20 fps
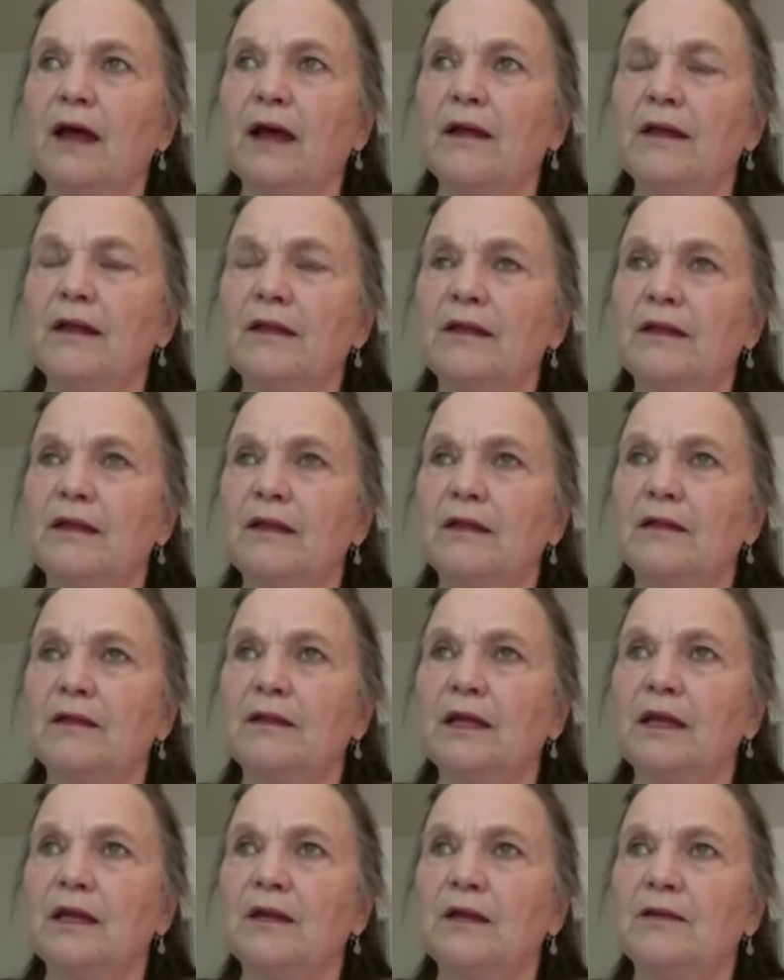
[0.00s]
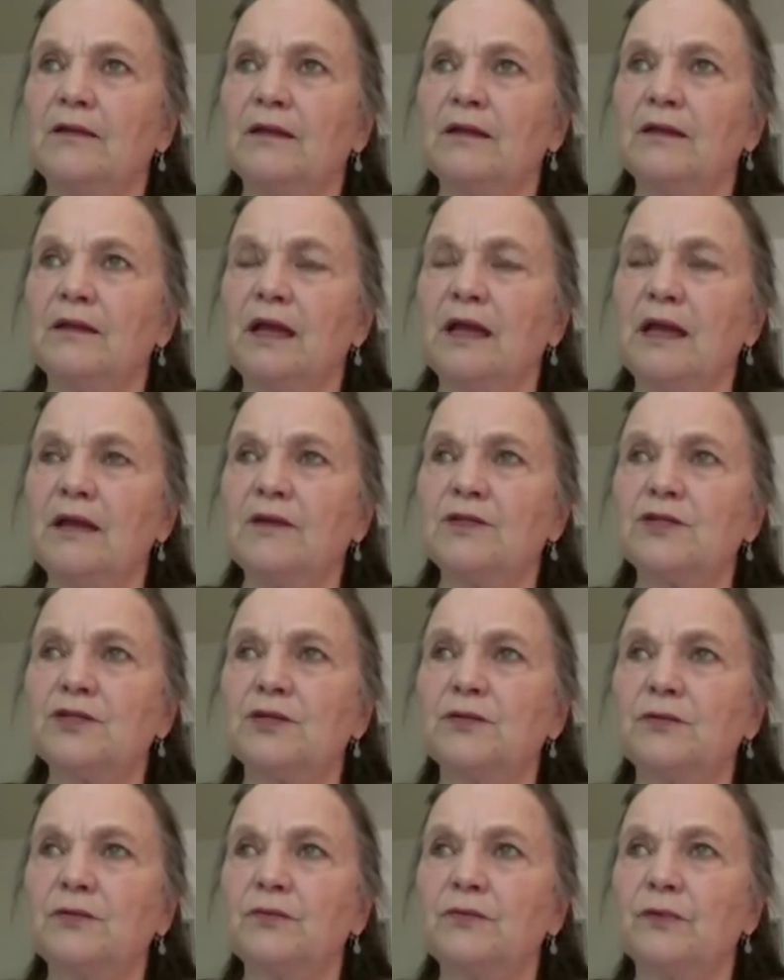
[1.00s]
the thing
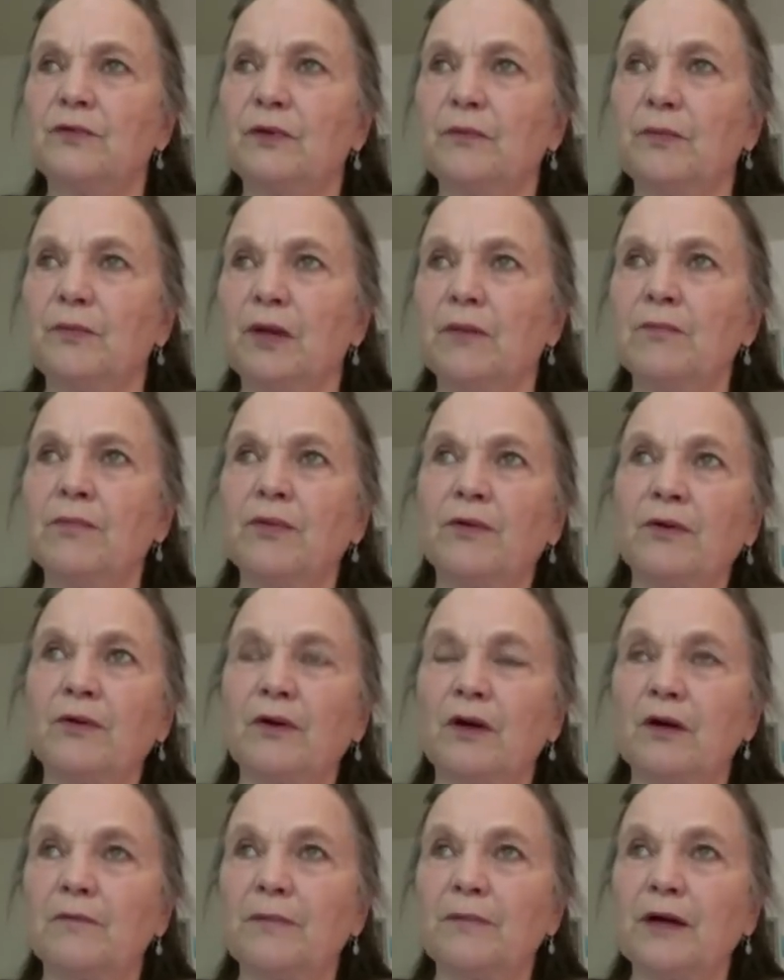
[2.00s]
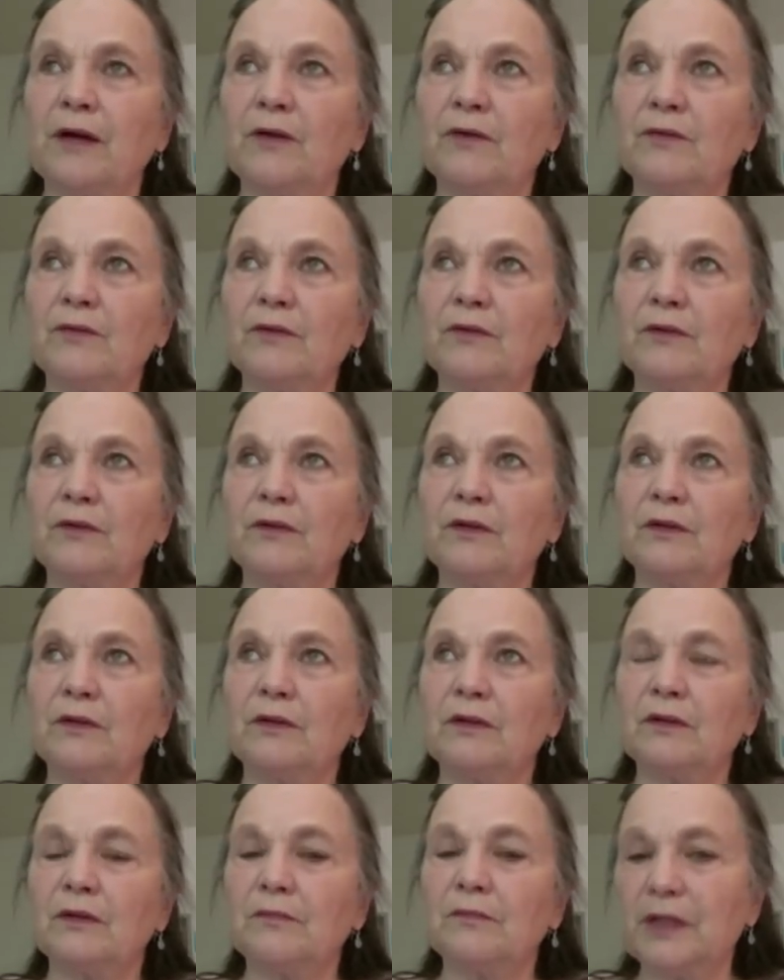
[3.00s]
to remember about
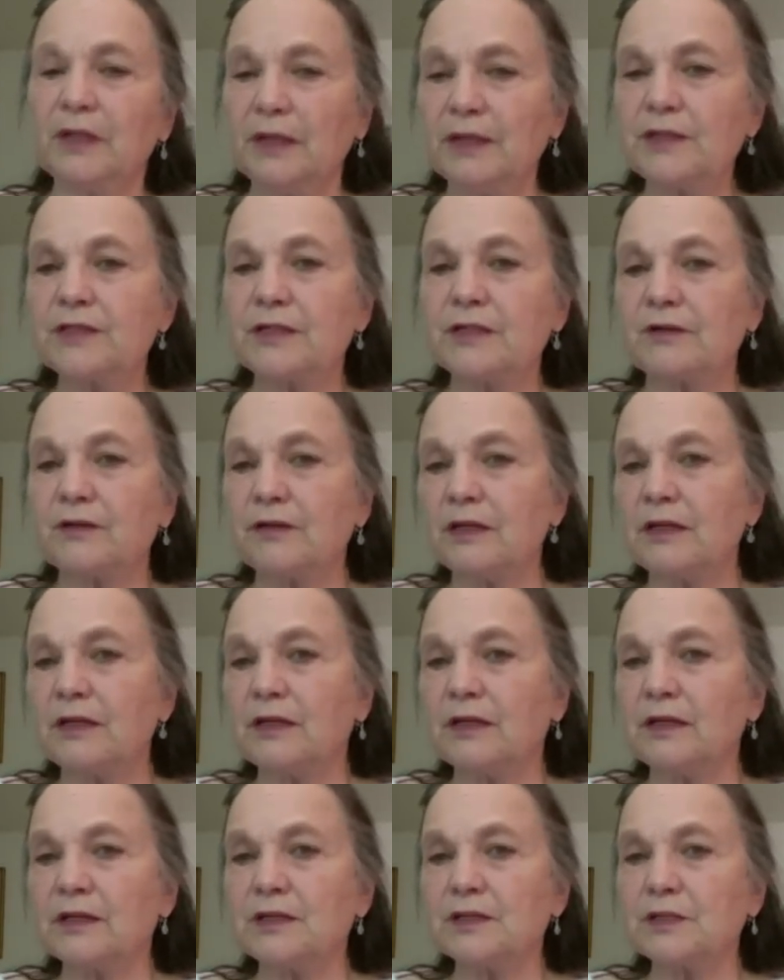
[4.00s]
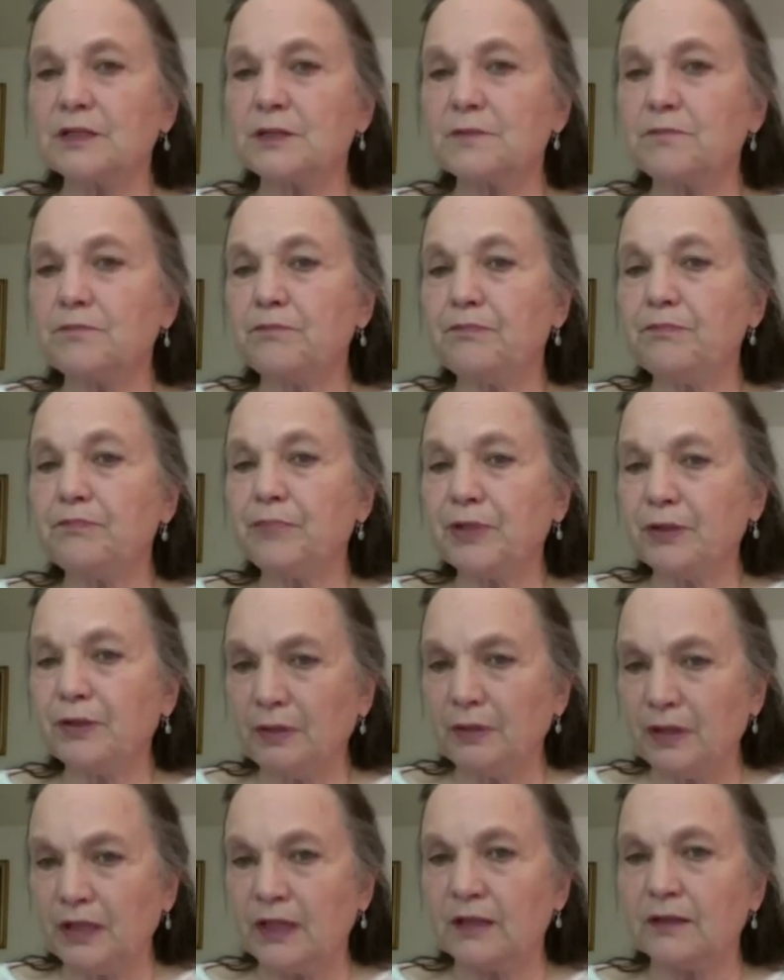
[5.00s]
the military that is
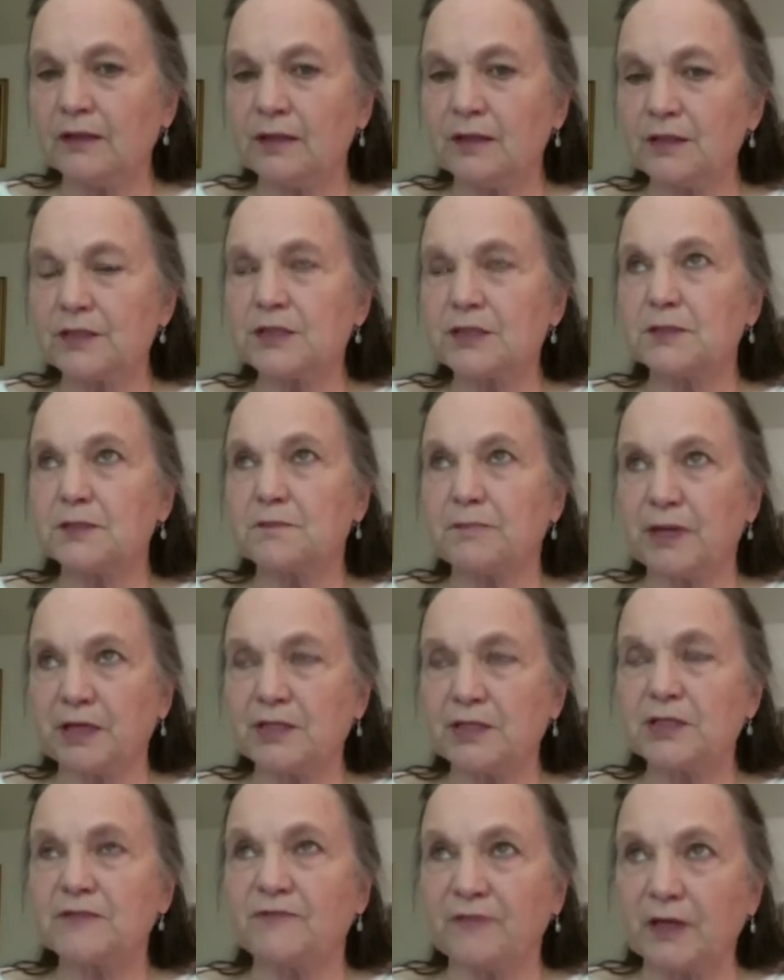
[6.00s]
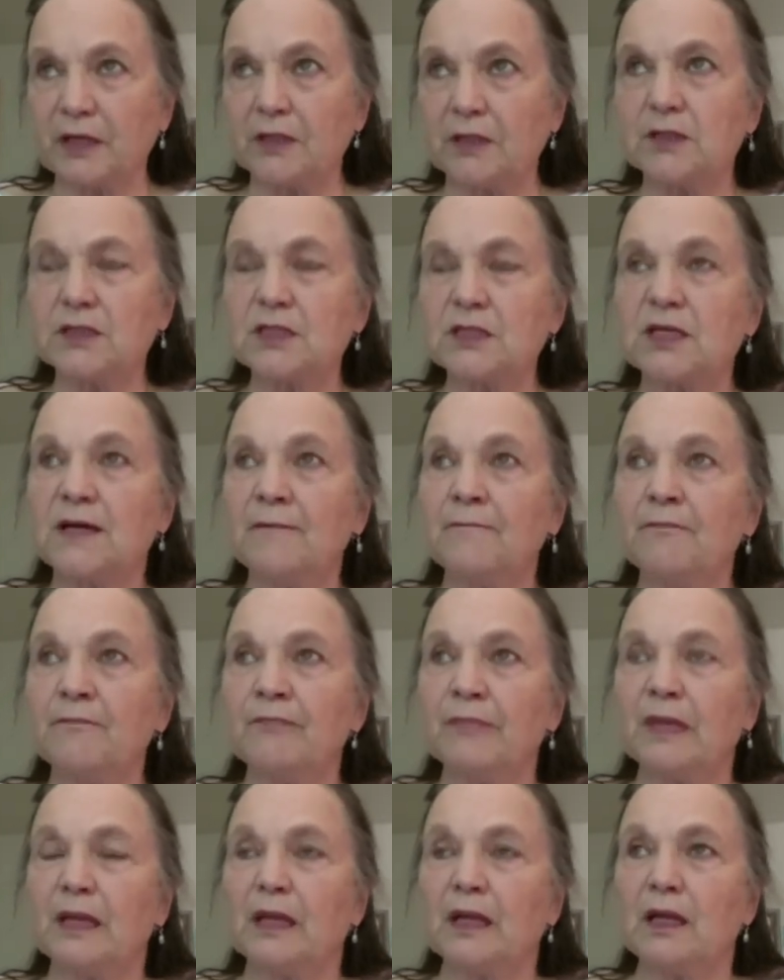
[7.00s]
building this space fence
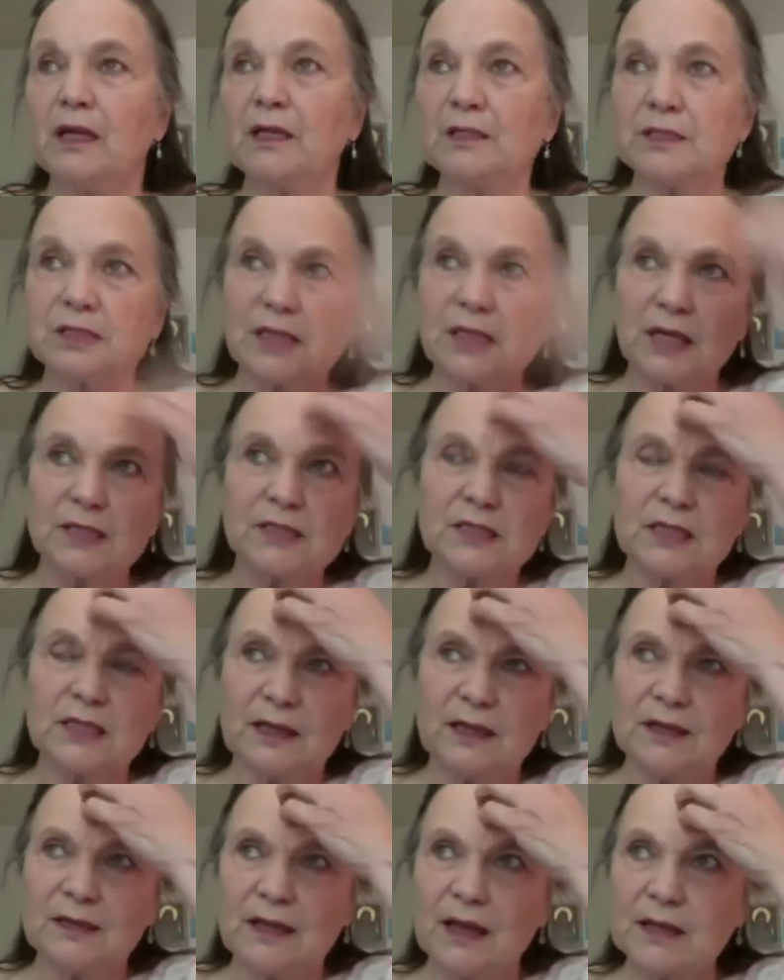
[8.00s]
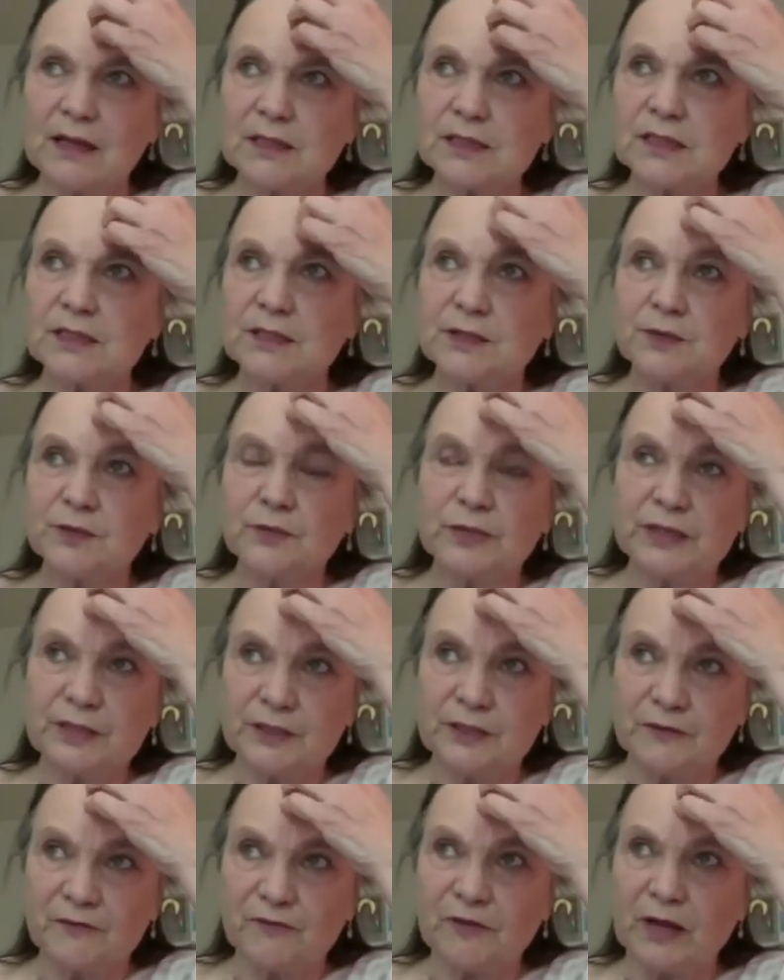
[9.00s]
is, yes, it has to do
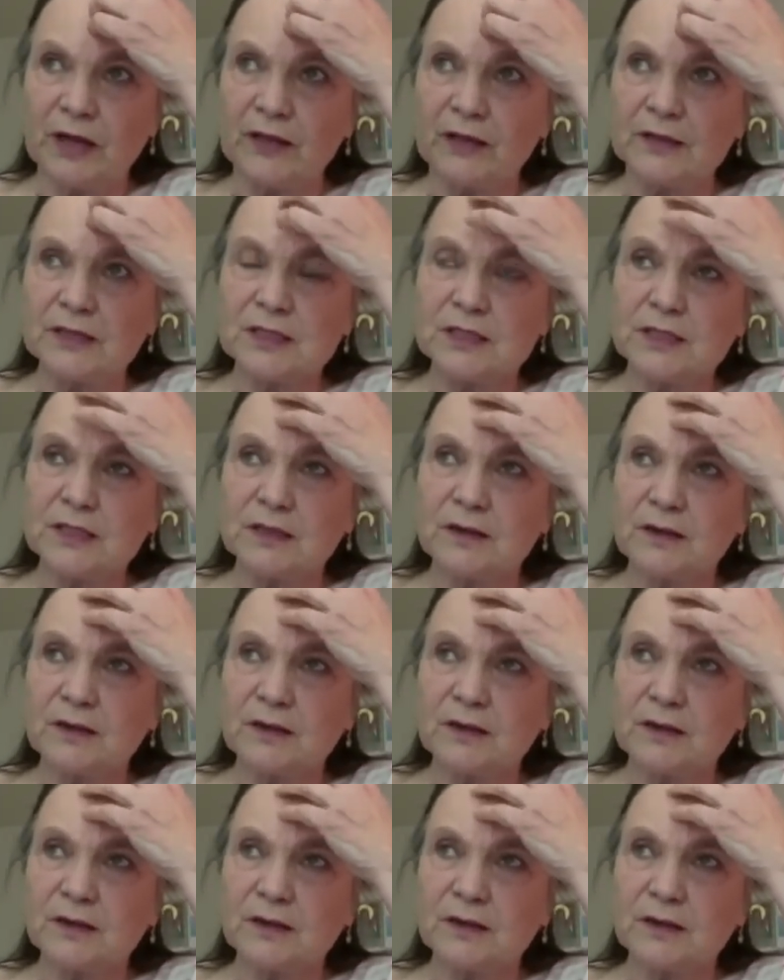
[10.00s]
with defense.